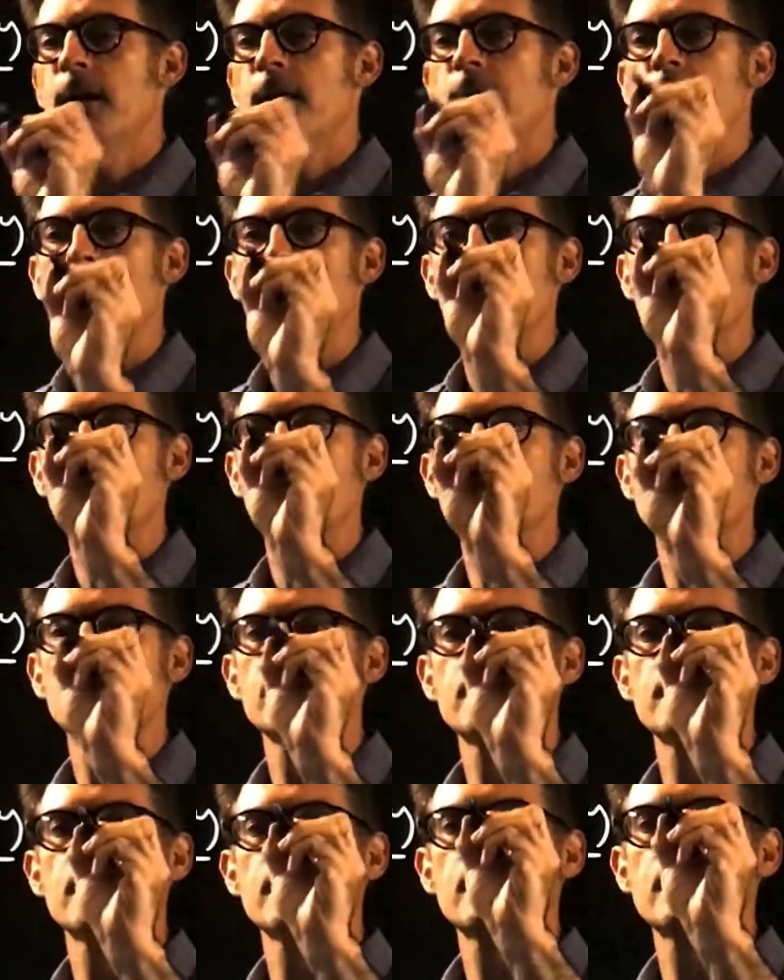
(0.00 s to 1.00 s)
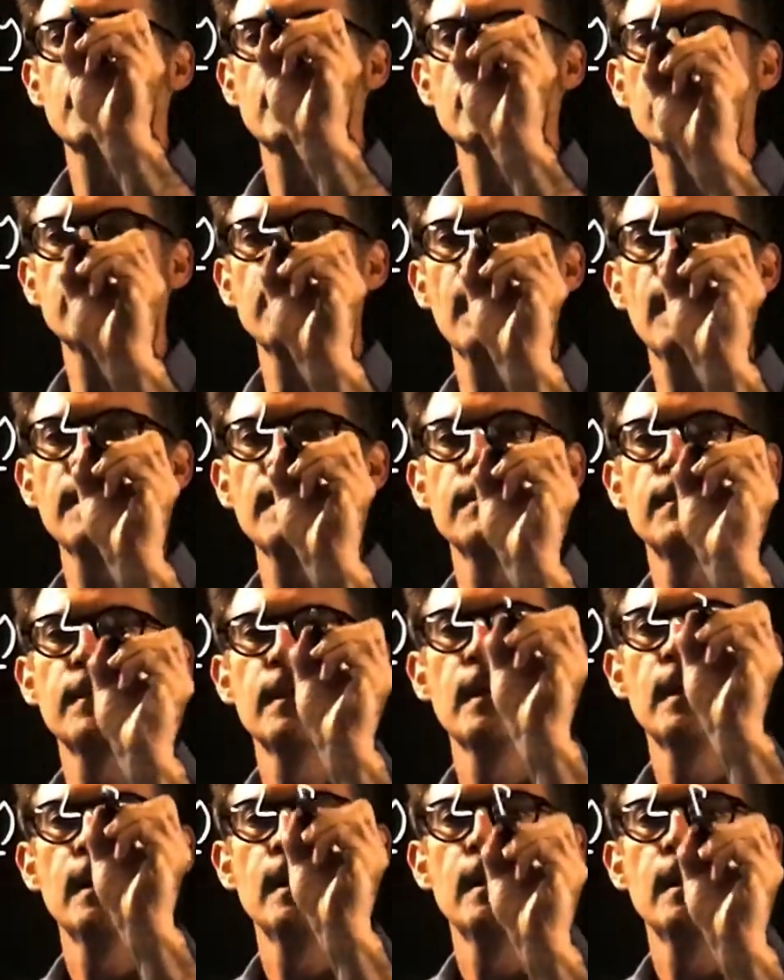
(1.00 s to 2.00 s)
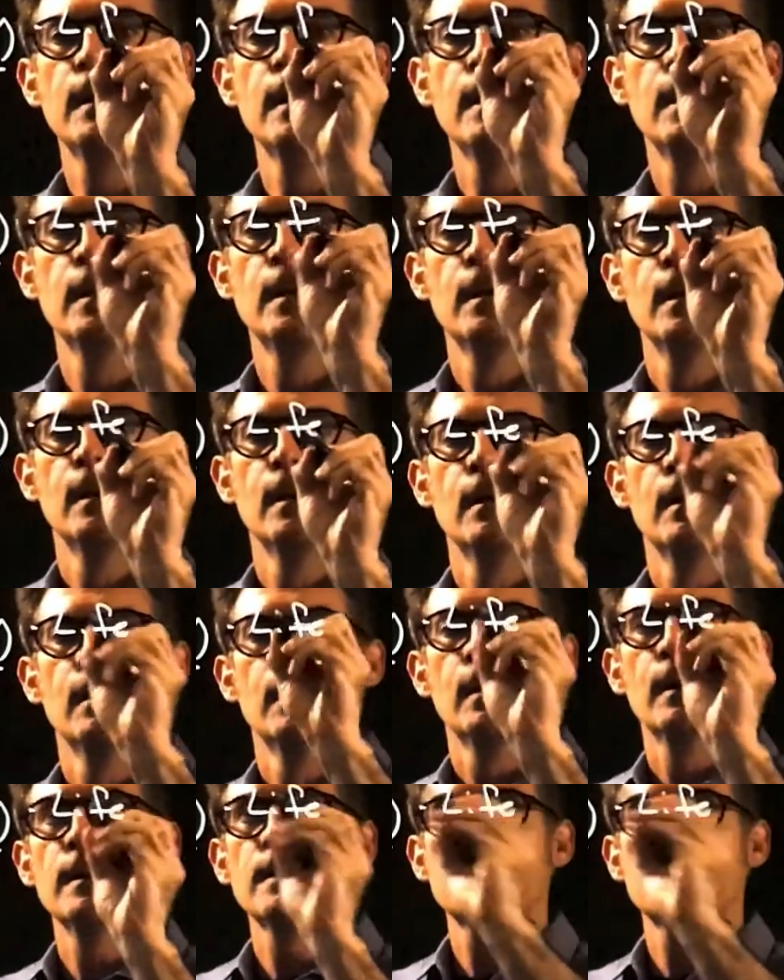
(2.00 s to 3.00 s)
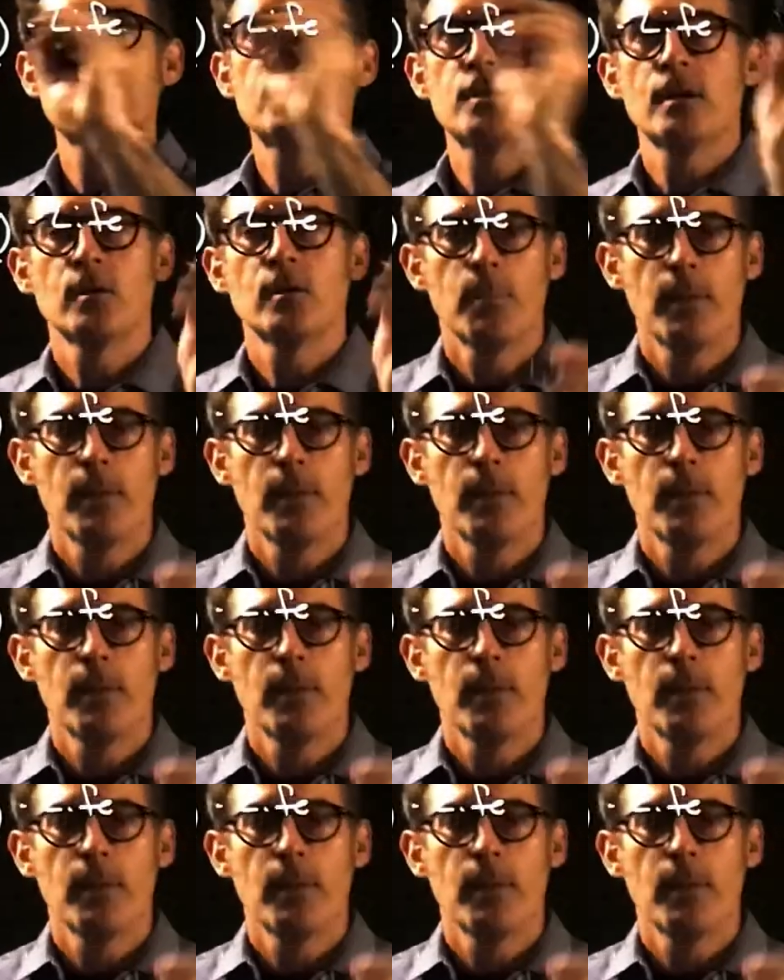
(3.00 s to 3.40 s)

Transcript: and so this is the study of life. And this is General